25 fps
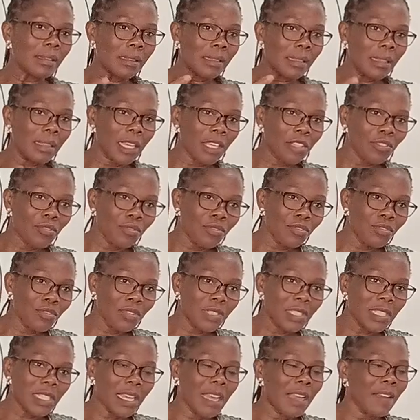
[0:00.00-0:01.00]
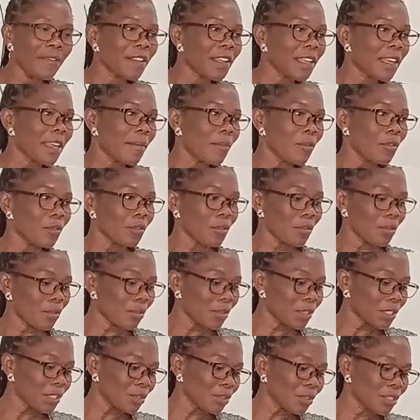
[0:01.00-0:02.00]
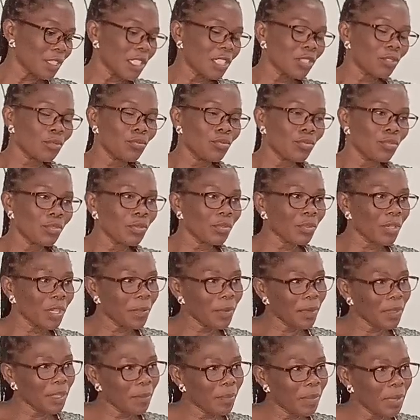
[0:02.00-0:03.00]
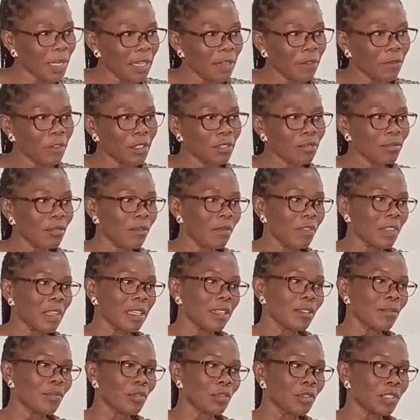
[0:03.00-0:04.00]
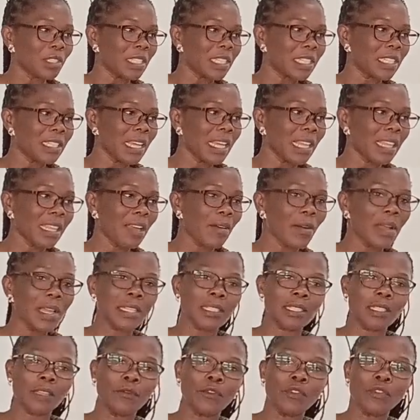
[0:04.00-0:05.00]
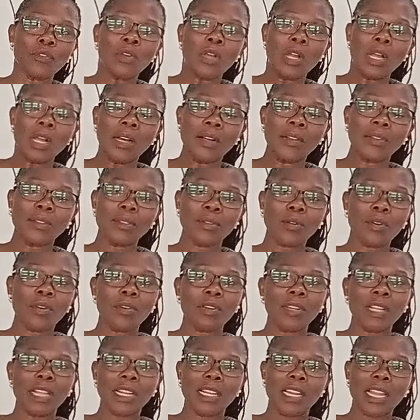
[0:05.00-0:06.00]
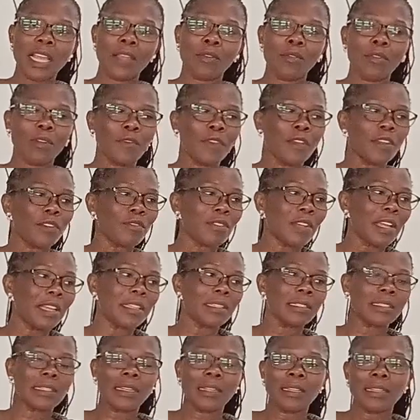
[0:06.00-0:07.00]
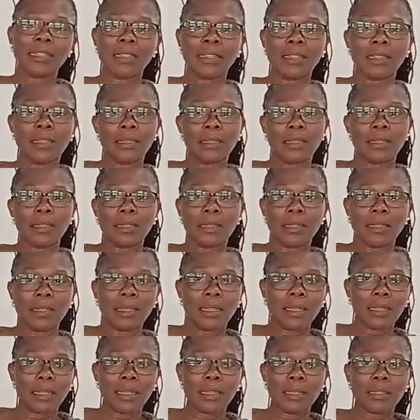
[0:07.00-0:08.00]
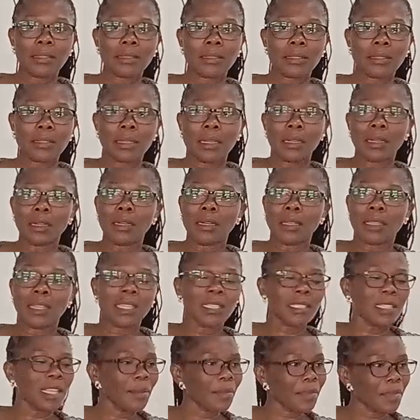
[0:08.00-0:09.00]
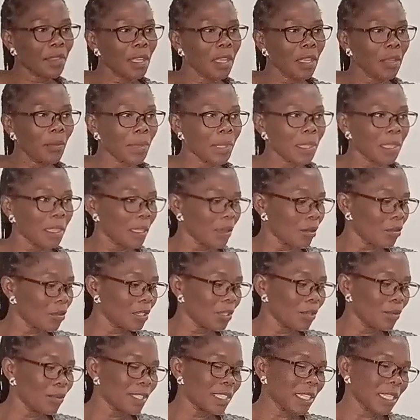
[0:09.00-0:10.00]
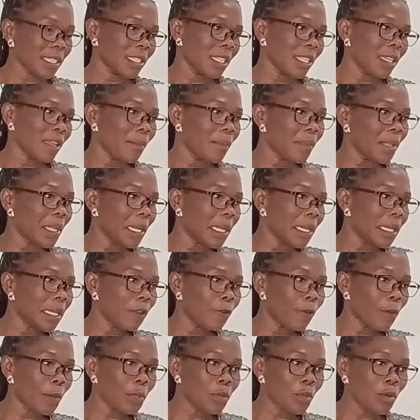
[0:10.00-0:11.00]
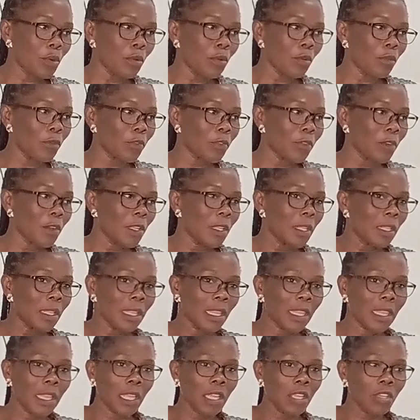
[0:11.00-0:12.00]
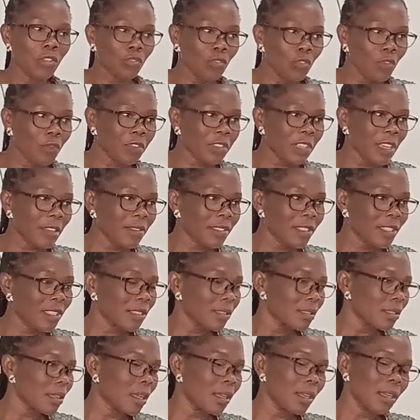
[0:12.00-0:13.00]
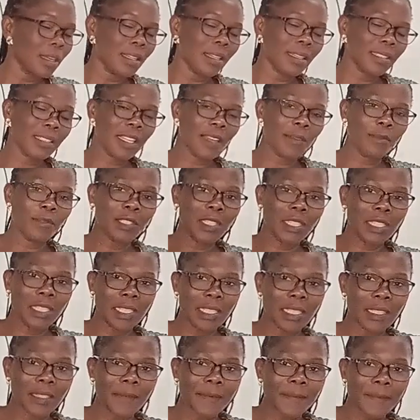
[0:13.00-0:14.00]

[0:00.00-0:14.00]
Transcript: they should use the available local resources to reap the benefits of that project. Otherwise, if you only rely on fertilizer, it's the same thing with on sustainability. If we talk of the issue of subsidy,